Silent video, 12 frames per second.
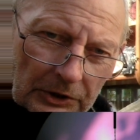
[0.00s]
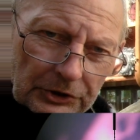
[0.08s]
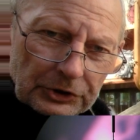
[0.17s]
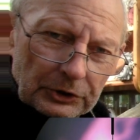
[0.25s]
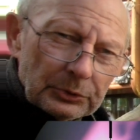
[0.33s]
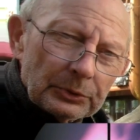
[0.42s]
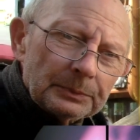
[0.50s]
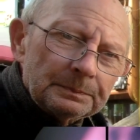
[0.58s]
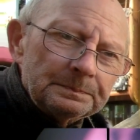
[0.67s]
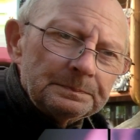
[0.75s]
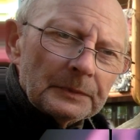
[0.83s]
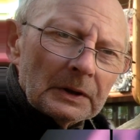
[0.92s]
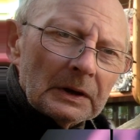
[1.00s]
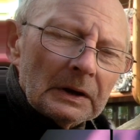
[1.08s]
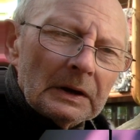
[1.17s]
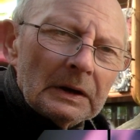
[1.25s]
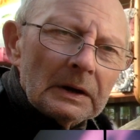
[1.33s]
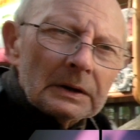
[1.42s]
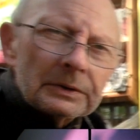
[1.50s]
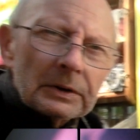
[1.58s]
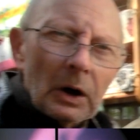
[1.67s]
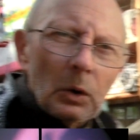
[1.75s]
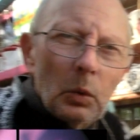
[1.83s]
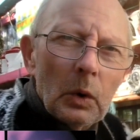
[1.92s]
to shoot,
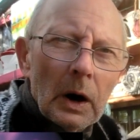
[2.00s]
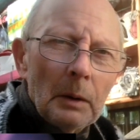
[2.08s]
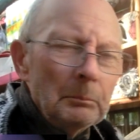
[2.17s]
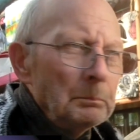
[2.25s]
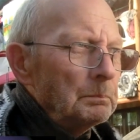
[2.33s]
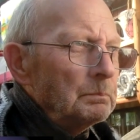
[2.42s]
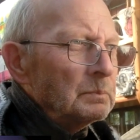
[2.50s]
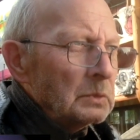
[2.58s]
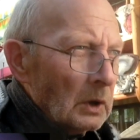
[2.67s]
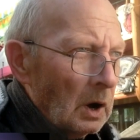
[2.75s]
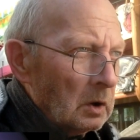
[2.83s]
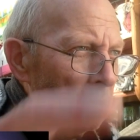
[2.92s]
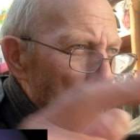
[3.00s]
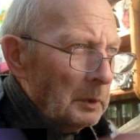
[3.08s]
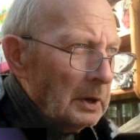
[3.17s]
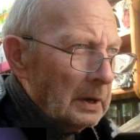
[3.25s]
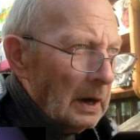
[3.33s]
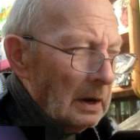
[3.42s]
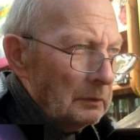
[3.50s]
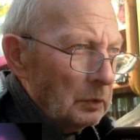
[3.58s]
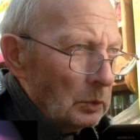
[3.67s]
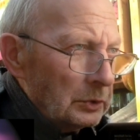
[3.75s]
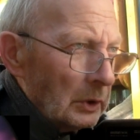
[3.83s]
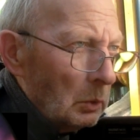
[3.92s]
so I've got to be
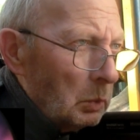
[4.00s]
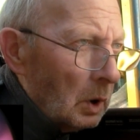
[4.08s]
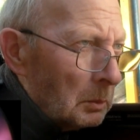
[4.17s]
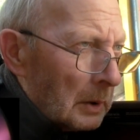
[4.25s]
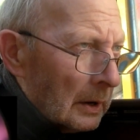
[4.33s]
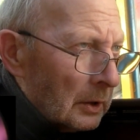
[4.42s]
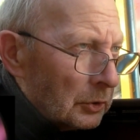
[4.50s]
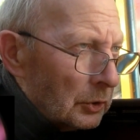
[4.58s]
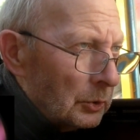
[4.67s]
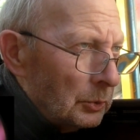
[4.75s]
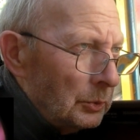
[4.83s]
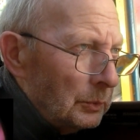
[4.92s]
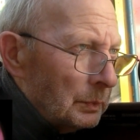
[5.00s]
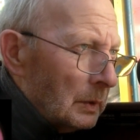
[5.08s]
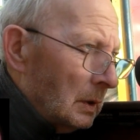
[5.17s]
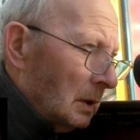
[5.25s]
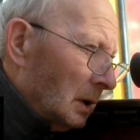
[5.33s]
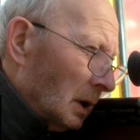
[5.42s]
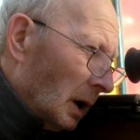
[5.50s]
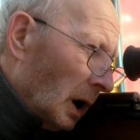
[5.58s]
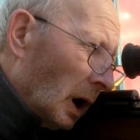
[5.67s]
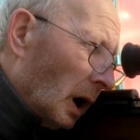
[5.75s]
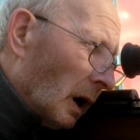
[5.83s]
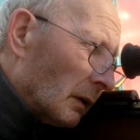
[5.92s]
careful. So what I'm going to do,
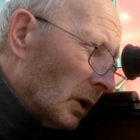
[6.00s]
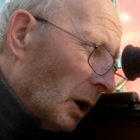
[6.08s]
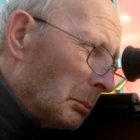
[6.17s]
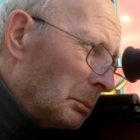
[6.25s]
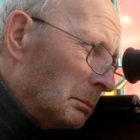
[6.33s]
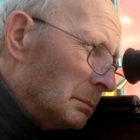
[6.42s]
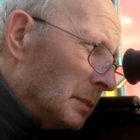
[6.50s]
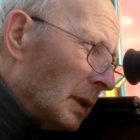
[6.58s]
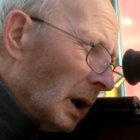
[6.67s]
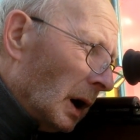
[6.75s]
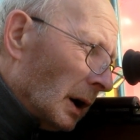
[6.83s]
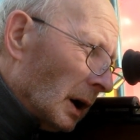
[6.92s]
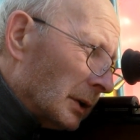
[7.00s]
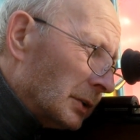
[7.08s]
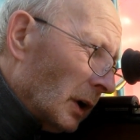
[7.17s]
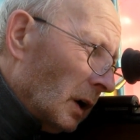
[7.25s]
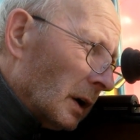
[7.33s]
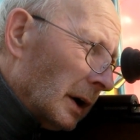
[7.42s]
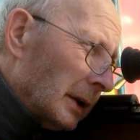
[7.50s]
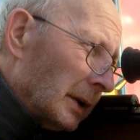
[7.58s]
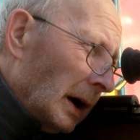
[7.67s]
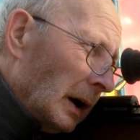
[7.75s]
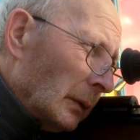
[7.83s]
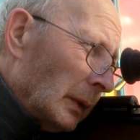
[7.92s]
I've got a target
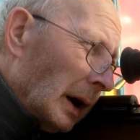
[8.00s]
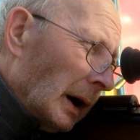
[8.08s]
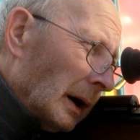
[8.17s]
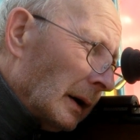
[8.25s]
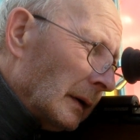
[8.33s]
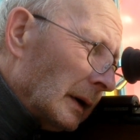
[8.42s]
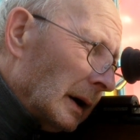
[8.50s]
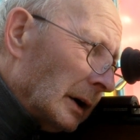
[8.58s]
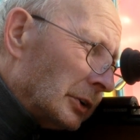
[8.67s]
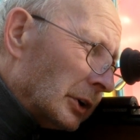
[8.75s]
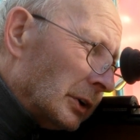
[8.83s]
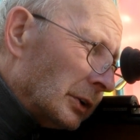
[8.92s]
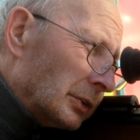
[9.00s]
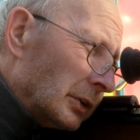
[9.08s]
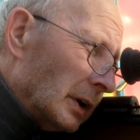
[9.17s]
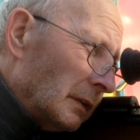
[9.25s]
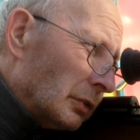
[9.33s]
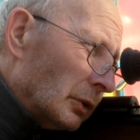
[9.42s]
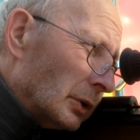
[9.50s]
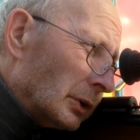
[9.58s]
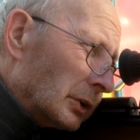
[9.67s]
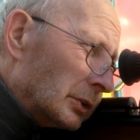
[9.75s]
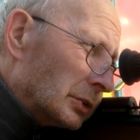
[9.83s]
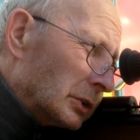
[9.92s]
down there, as you can see from the
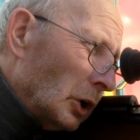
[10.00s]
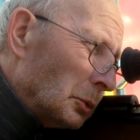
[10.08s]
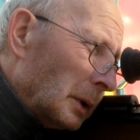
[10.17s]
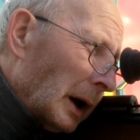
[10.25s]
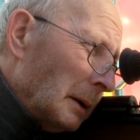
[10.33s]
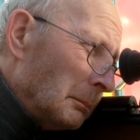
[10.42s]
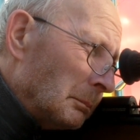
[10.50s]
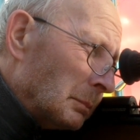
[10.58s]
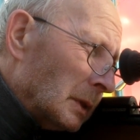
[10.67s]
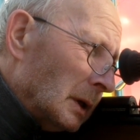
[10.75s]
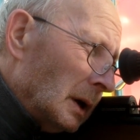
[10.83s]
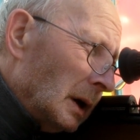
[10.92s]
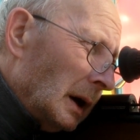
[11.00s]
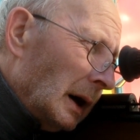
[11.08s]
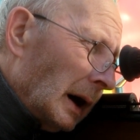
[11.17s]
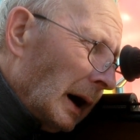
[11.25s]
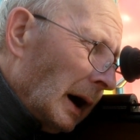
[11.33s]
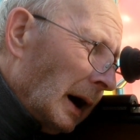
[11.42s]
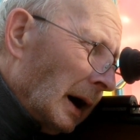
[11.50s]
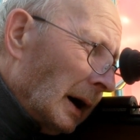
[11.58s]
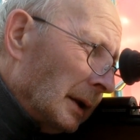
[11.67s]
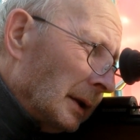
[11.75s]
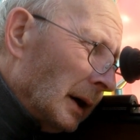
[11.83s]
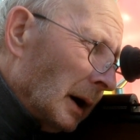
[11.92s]
scope cam,
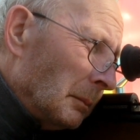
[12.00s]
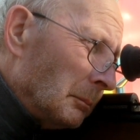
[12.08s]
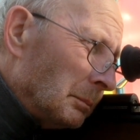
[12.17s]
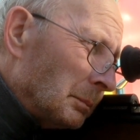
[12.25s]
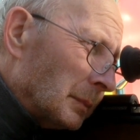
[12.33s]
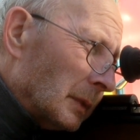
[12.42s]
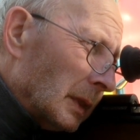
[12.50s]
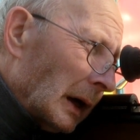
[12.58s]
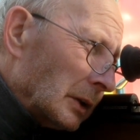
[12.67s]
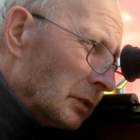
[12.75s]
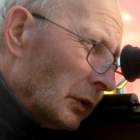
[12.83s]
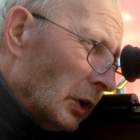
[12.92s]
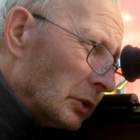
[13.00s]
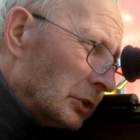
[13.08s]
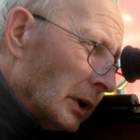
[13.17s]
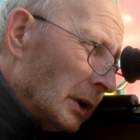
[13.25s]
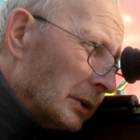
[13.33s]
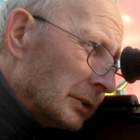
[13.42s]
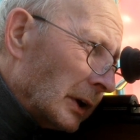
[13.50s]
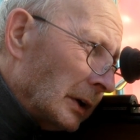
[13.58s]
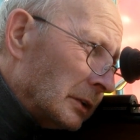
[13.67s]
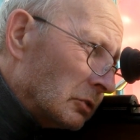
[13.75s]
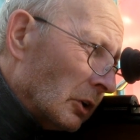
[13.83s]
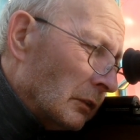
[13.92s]
and it's virtually the
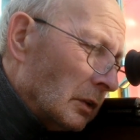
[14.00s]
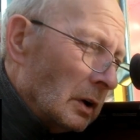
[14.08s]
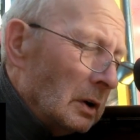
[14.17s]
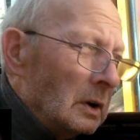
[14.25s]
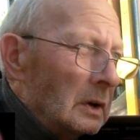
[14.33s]
centre of the